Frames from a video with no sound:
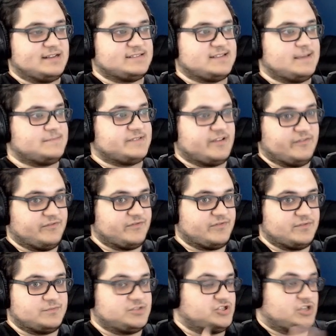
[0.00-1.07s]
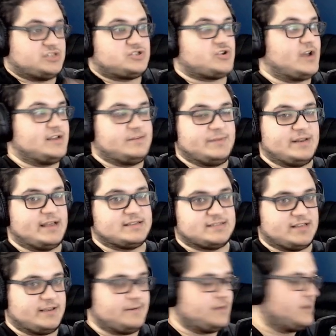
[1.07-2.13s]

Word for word: attempt of just trying to be Destiny.